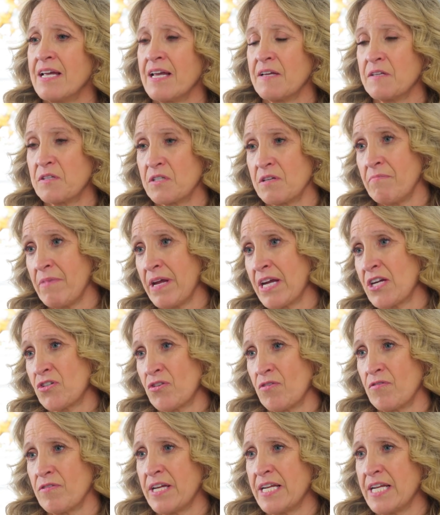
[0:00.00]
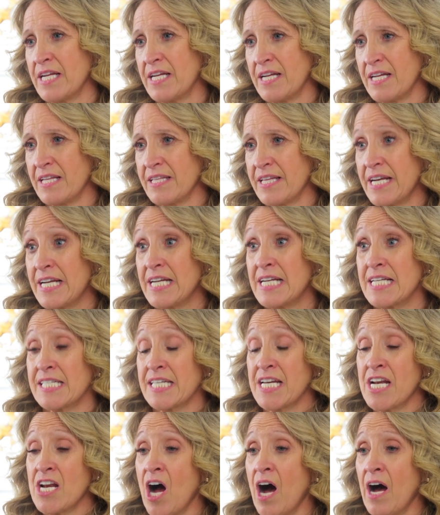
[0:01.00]
is to make sure that it
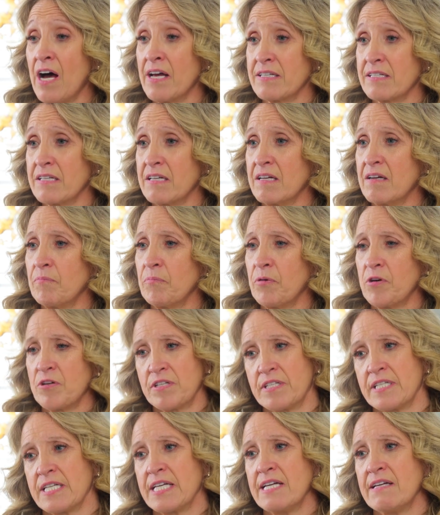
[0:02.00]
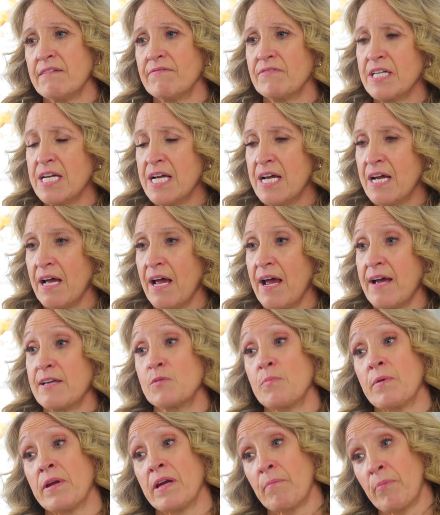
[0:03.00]
is not perceived
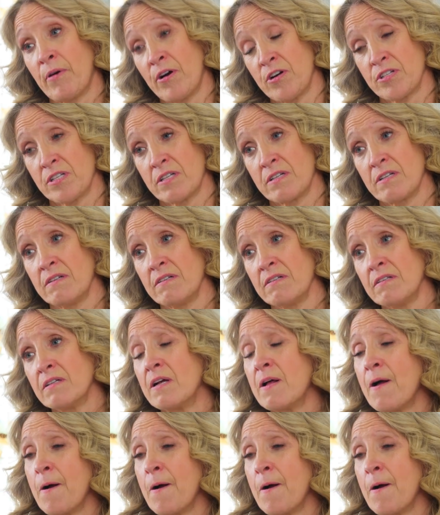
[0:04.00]
as being personal